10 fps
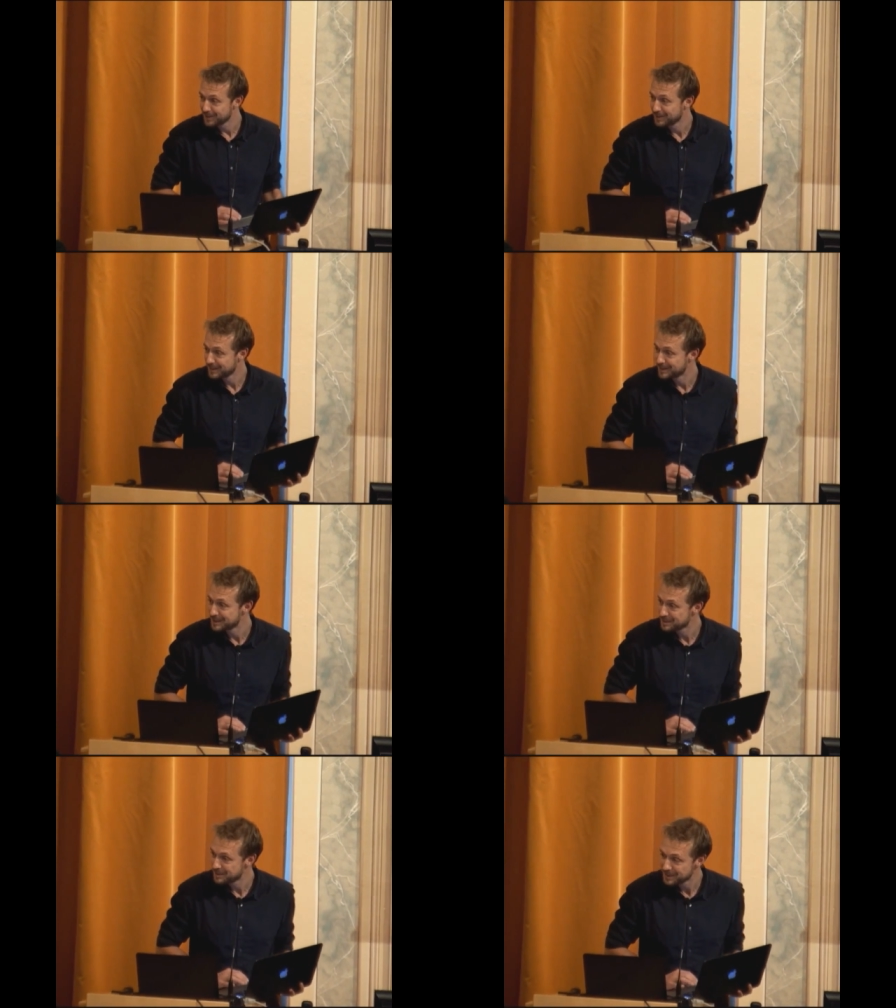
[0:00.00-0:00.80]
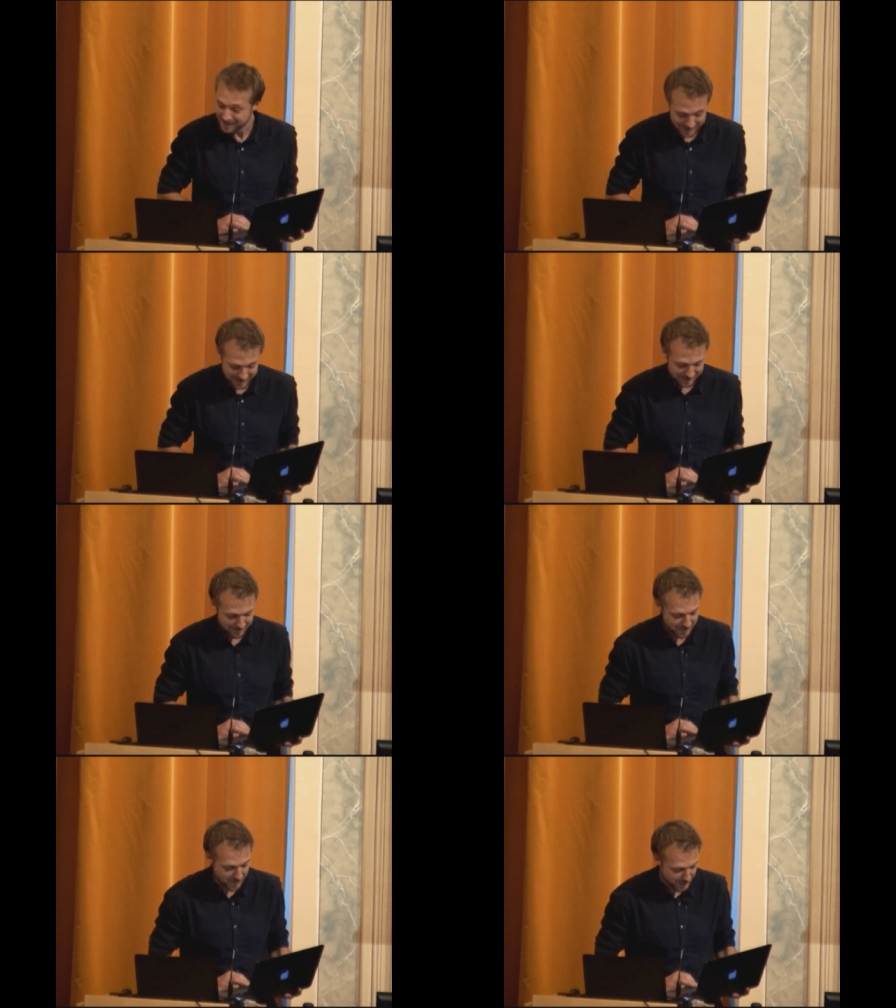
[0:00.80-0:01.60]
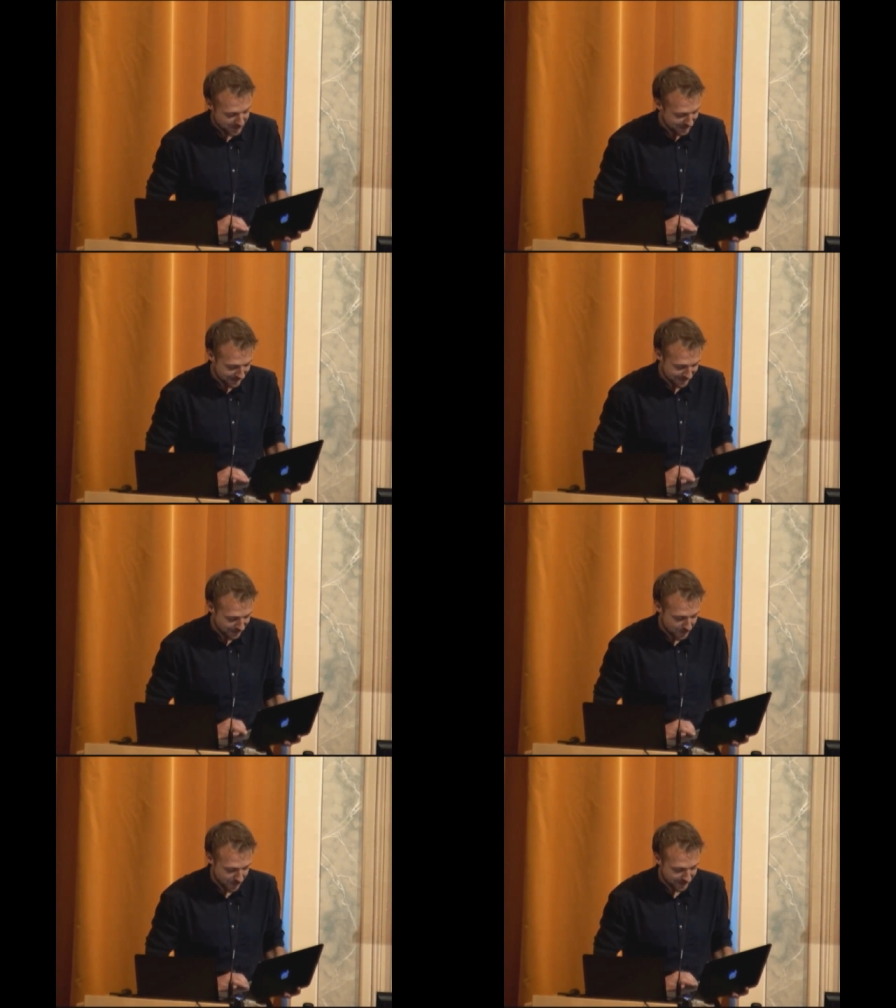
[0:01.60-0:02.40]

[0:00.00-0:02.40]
this person, like they work